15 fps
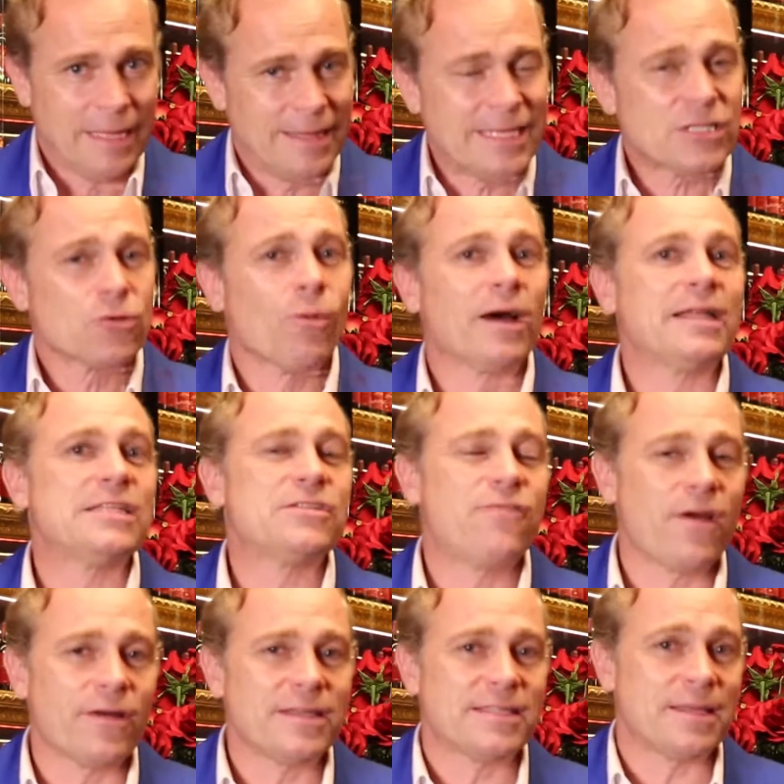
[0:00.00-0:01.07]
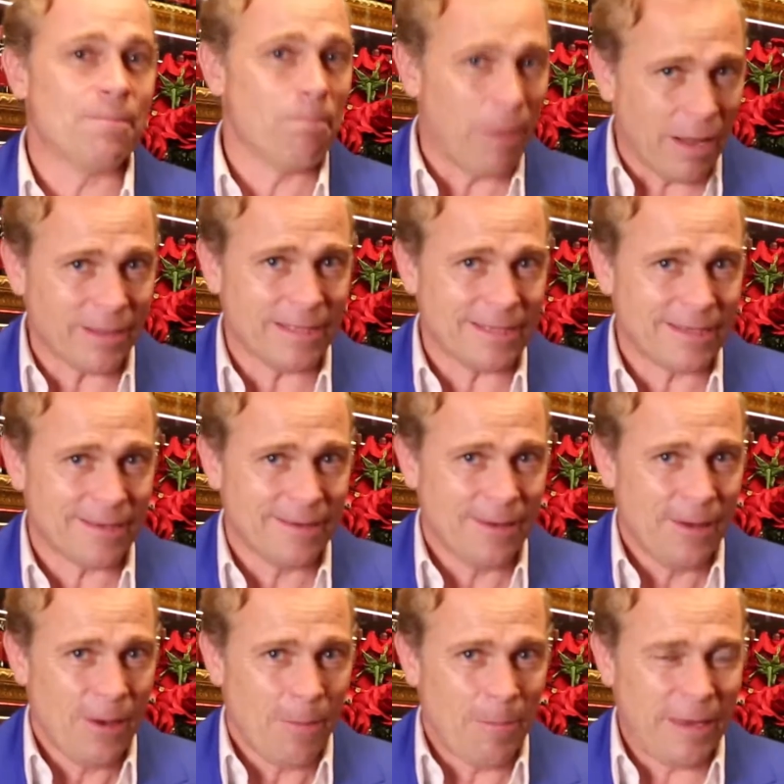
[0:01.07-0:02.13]
This one is very symbolic
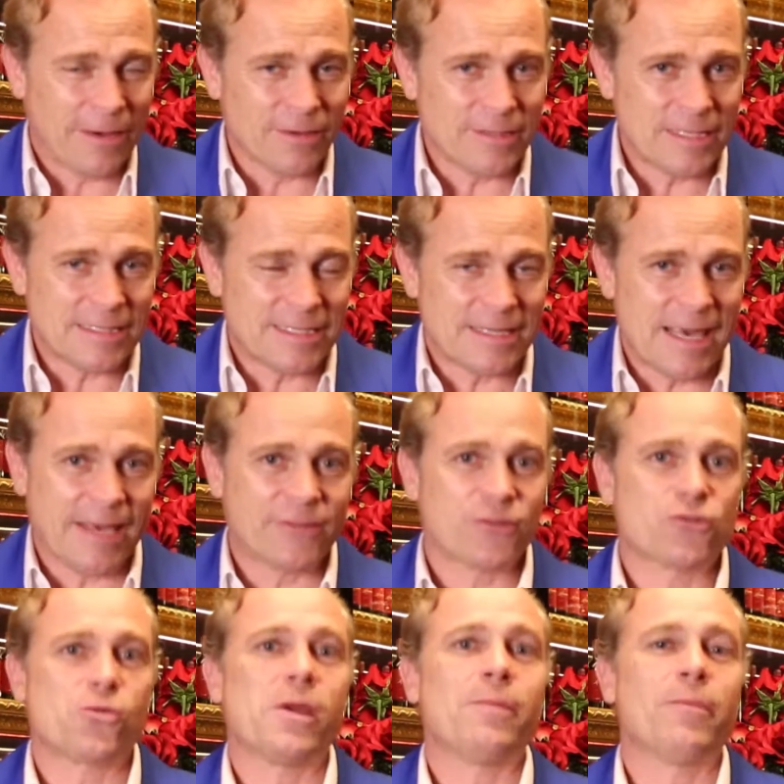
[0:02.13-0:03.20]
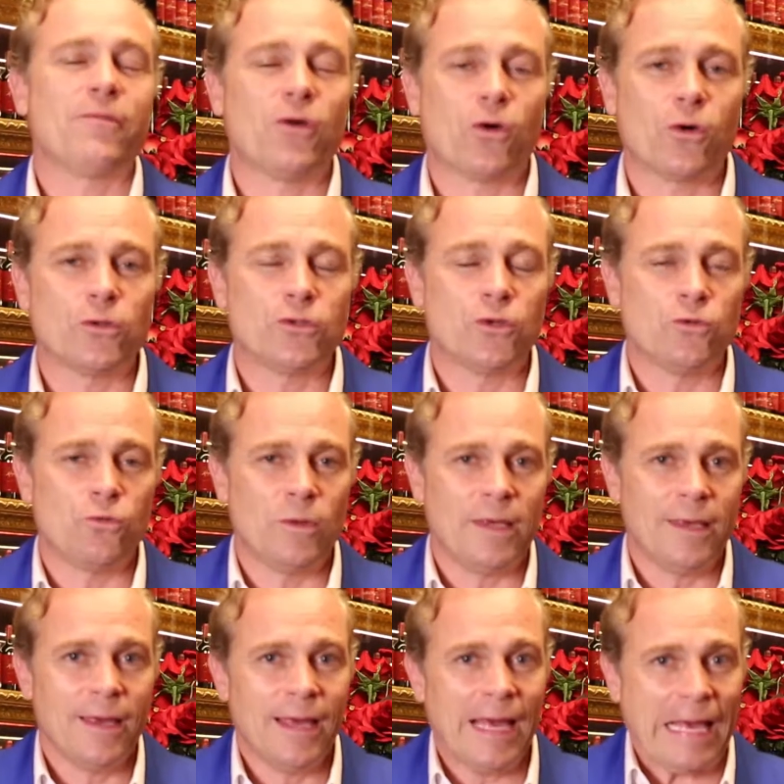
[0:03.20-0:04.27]
because it's the extreme of the Côte de
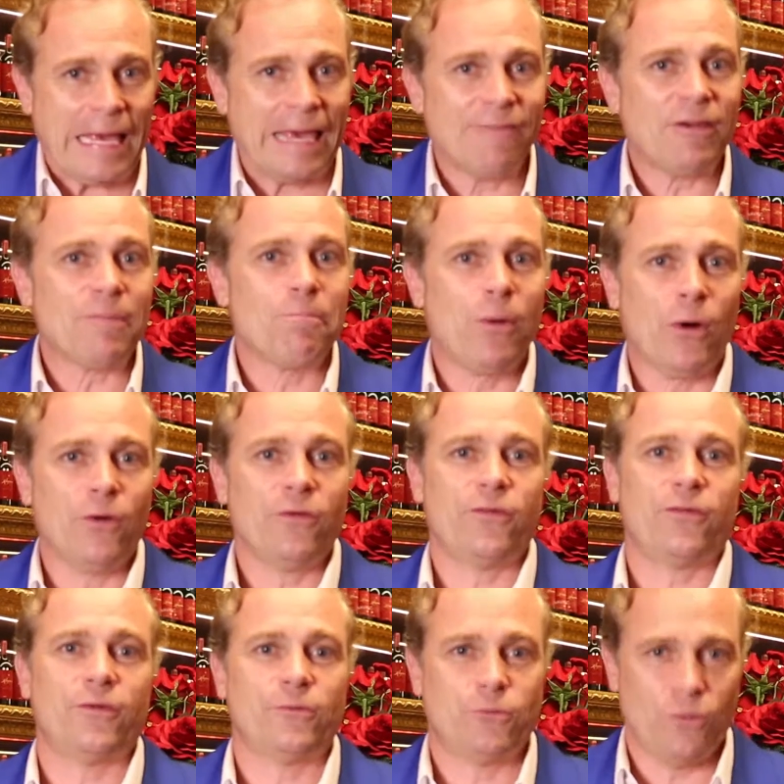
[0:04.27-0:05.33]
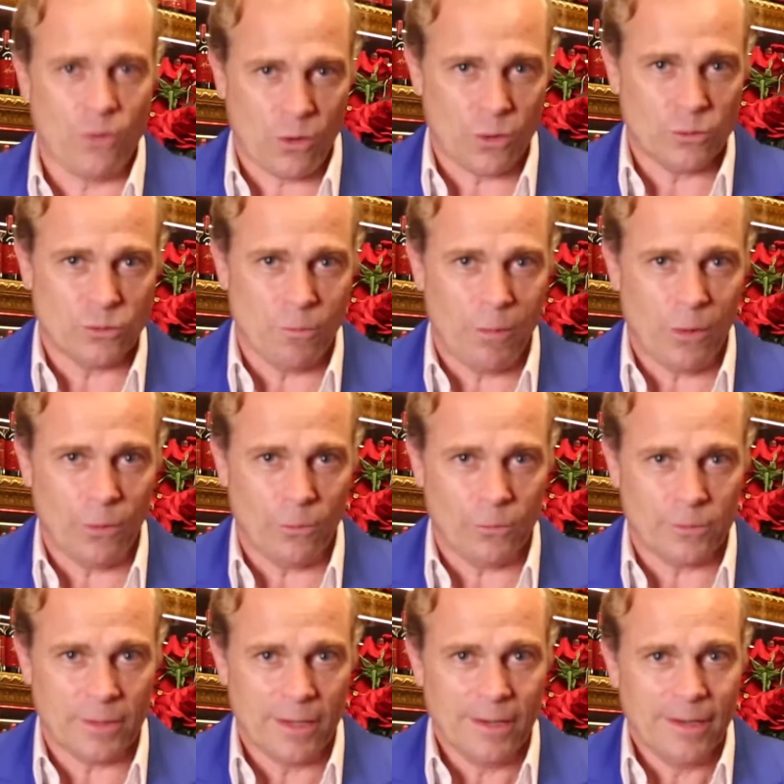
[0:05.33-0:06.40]
Nuits giving birth to the Côte de
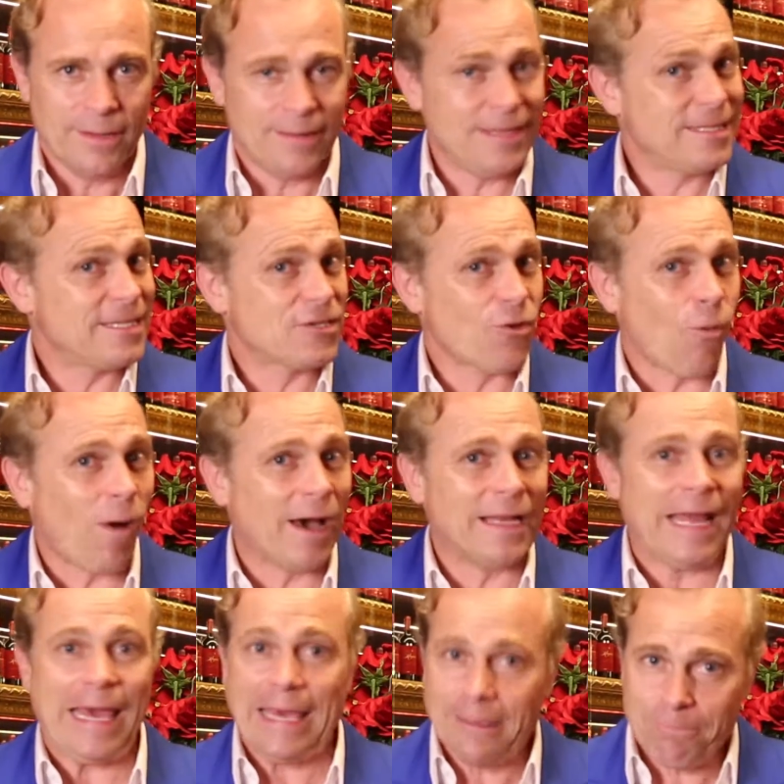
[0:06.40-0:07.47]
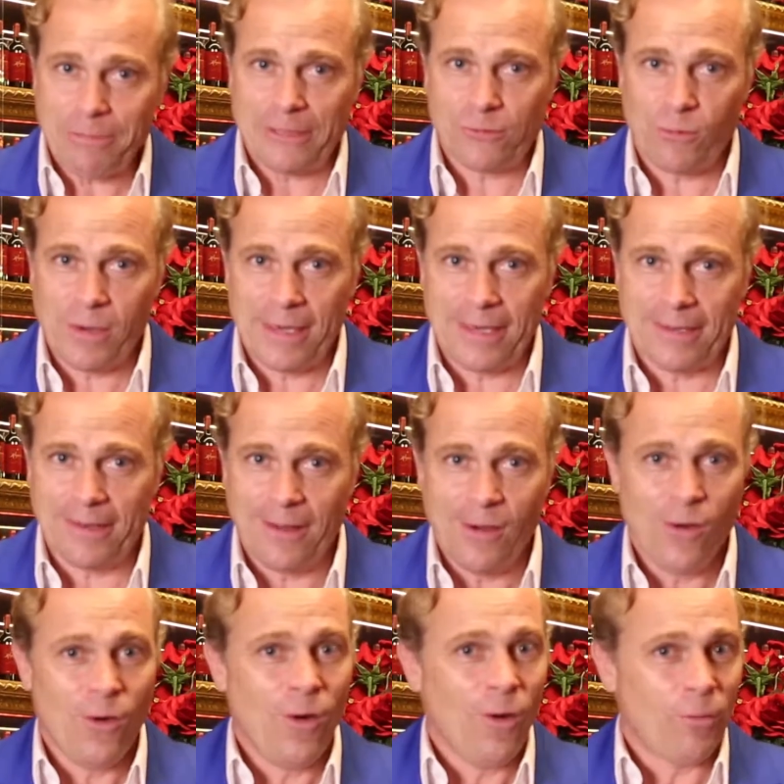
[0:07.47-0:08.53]
Beaune. This is the wine in between
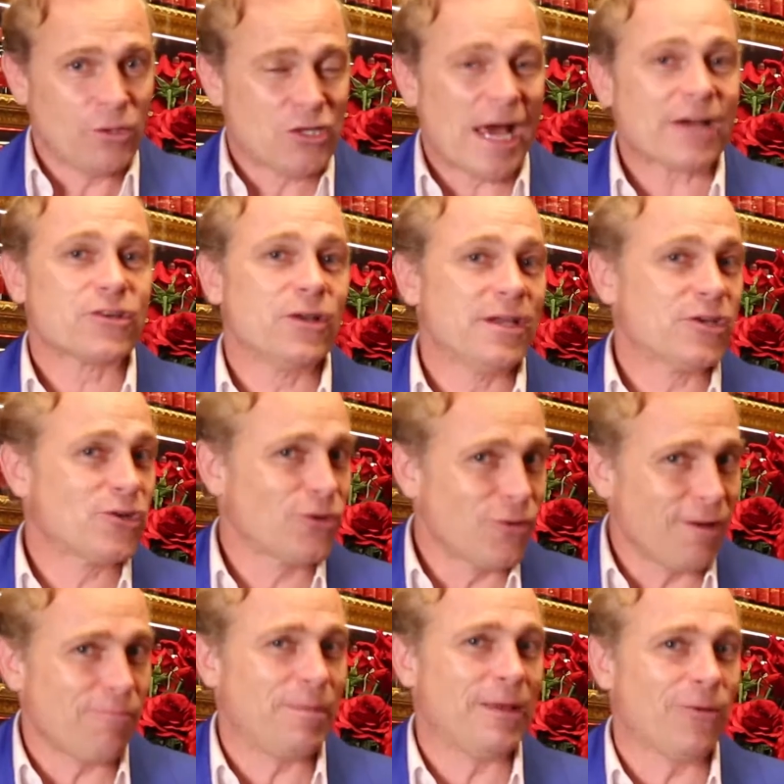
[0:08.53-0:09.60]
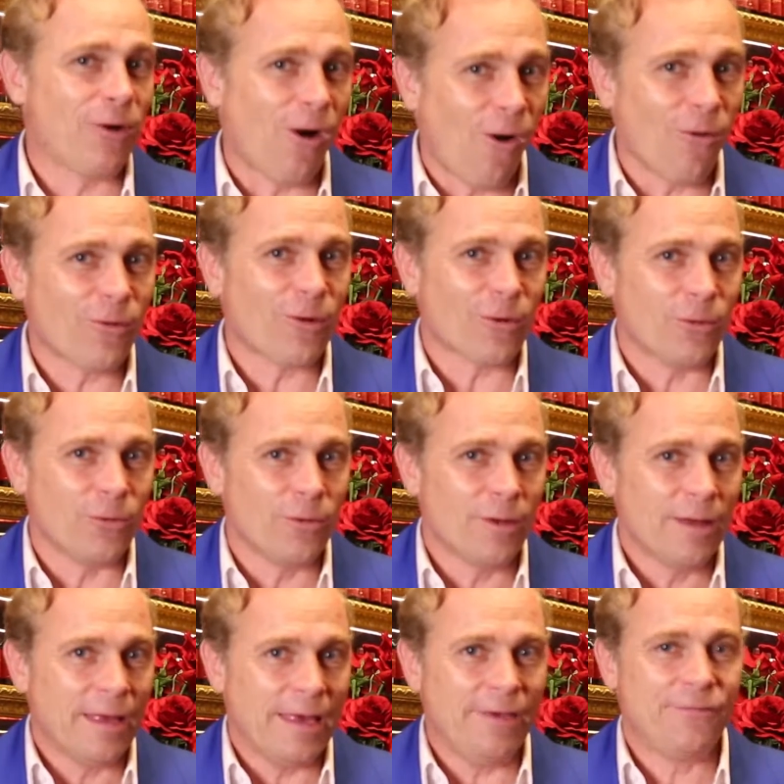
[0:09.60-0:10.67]
which actually should have been a Grand Cru
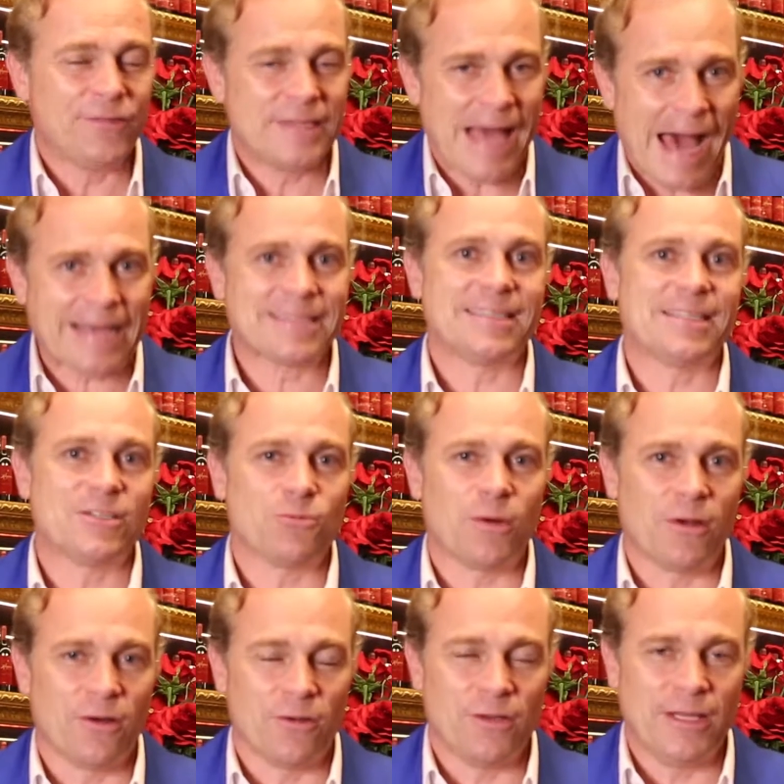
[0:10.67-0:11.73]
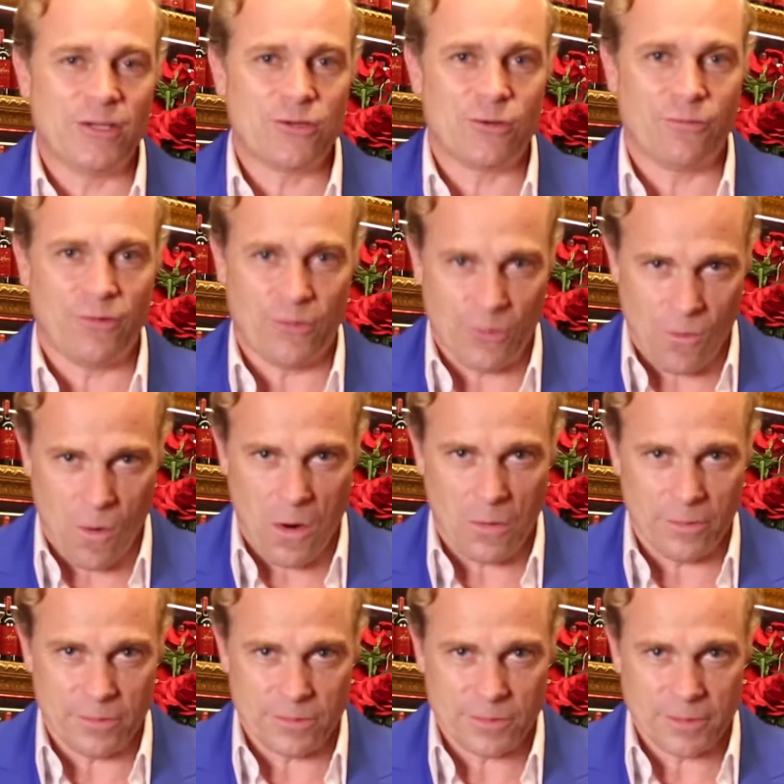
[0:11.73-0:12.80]
if taxes were not an issue for the
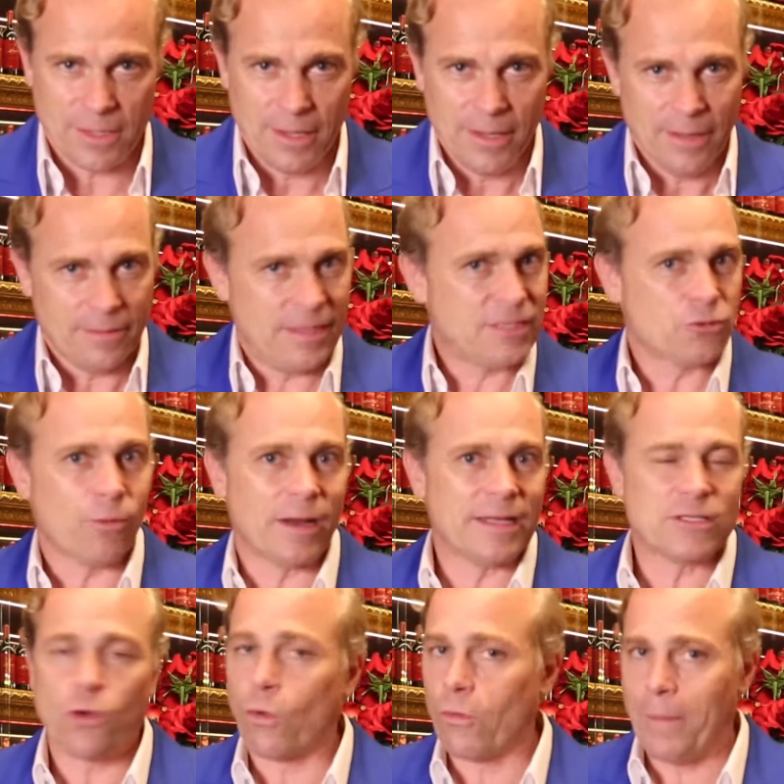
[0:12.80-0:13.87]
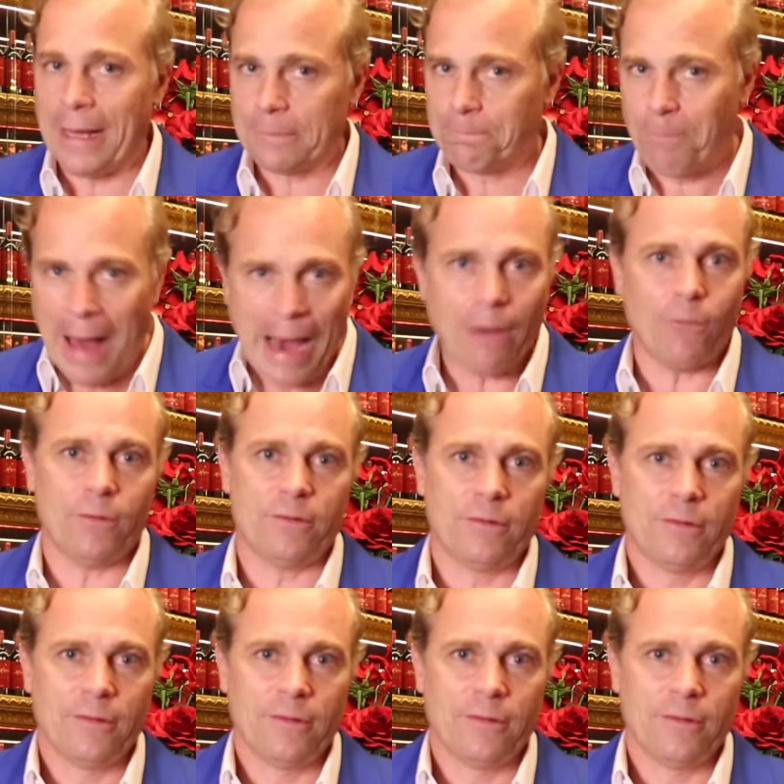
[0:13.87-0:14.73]
growers. This one is all about power